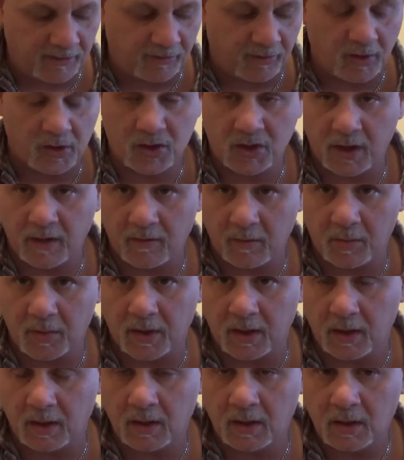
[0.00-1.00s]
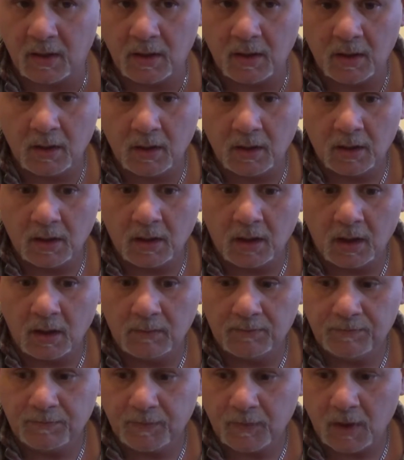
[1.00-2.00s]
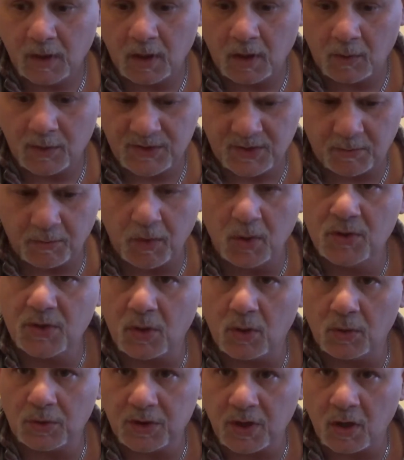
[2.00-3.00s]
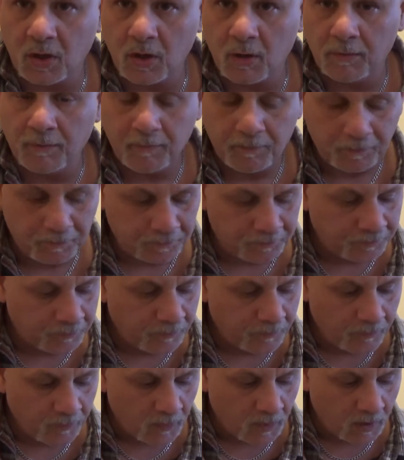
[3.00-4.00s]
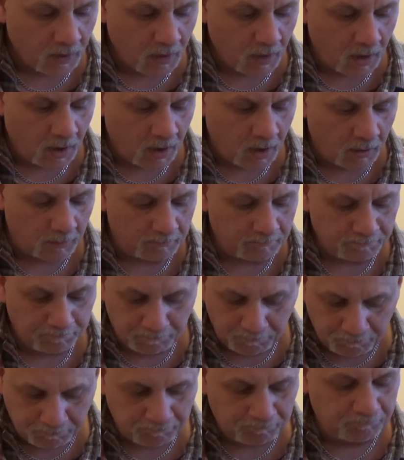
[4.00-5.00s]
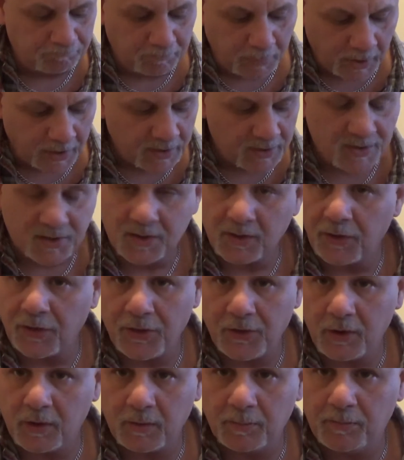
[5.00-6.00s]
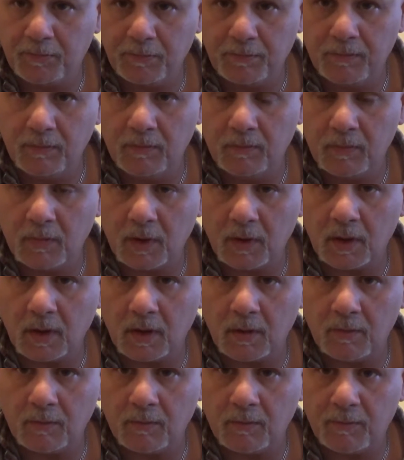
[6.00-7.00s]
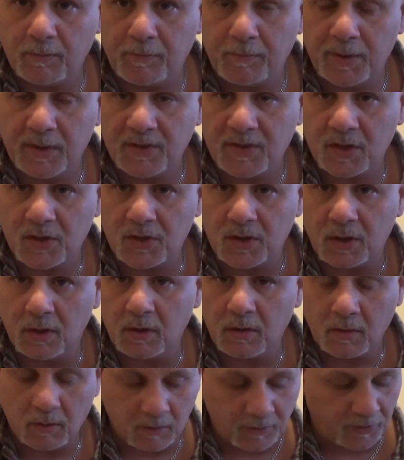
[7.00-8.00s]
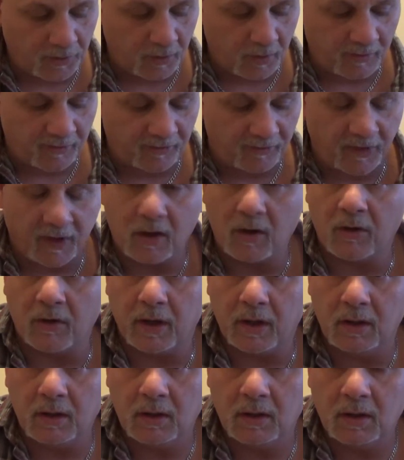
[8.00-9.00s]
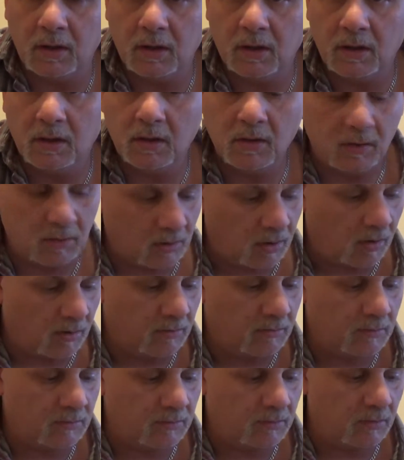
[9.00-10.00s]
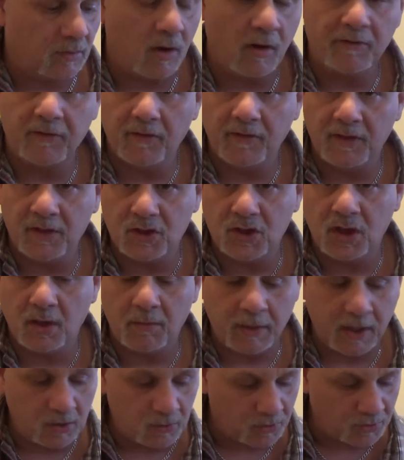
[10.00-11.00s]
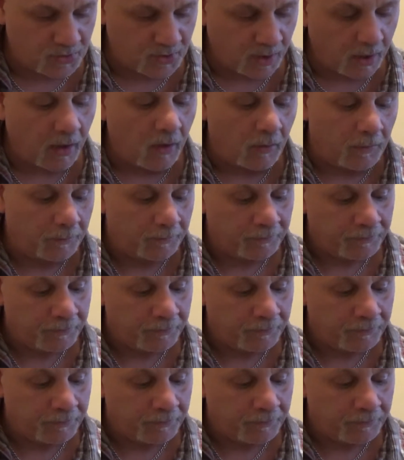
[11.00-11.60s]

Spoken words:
Phrygian. Everybody, you know, it's a musical term. But it's the 3rd position, or 3rd fingering, off of the G major scale.